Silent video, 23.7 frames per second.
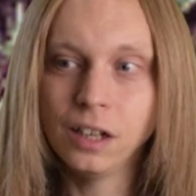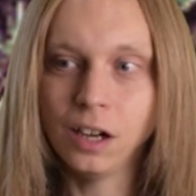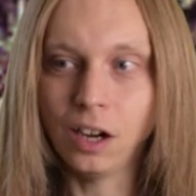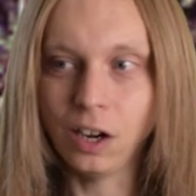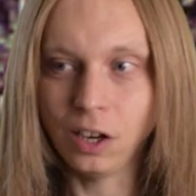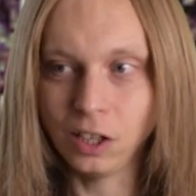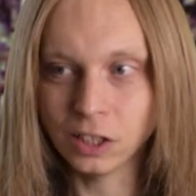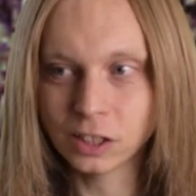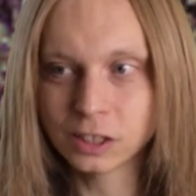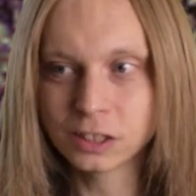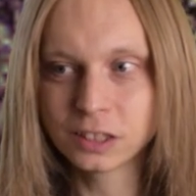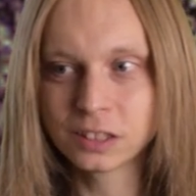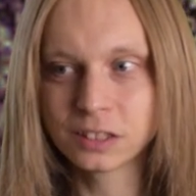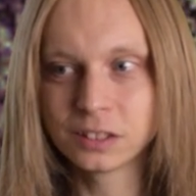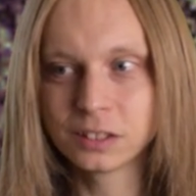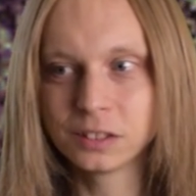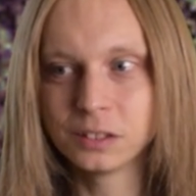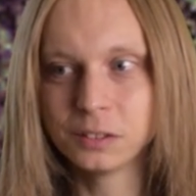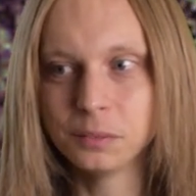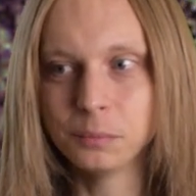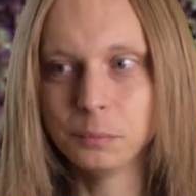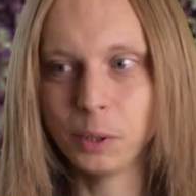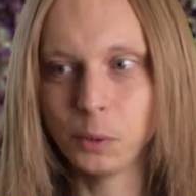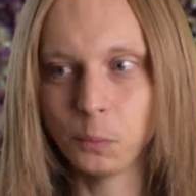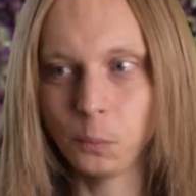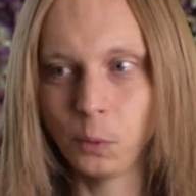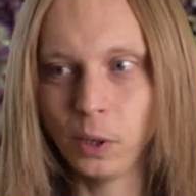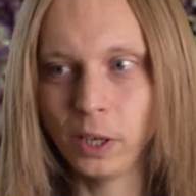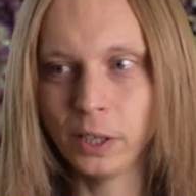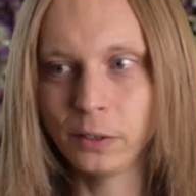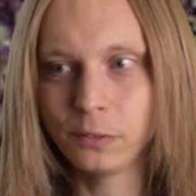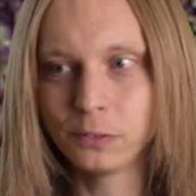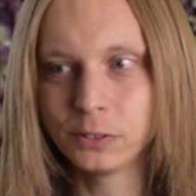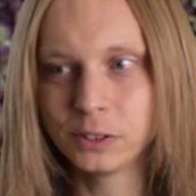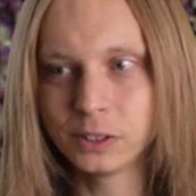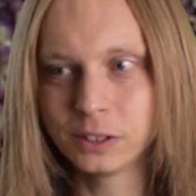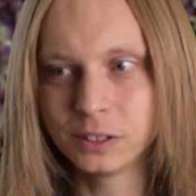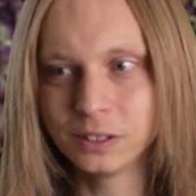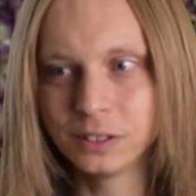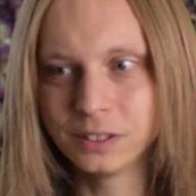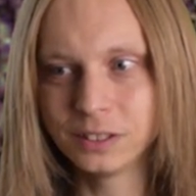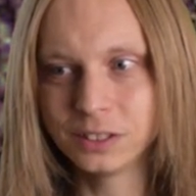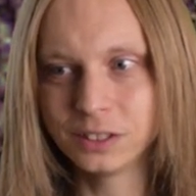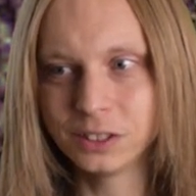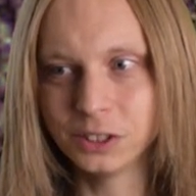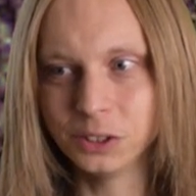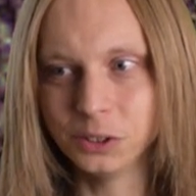asked my wife
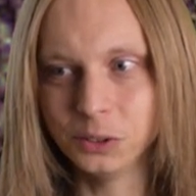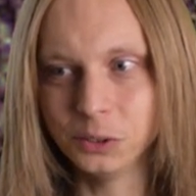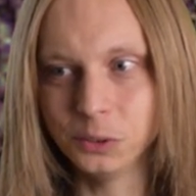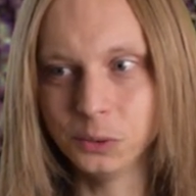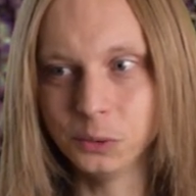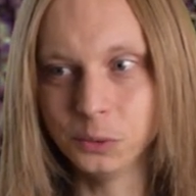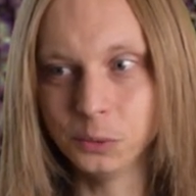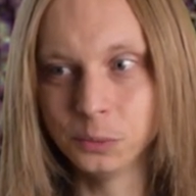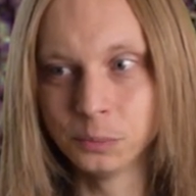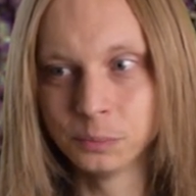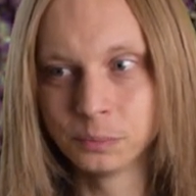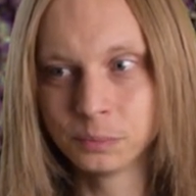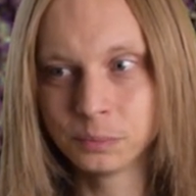to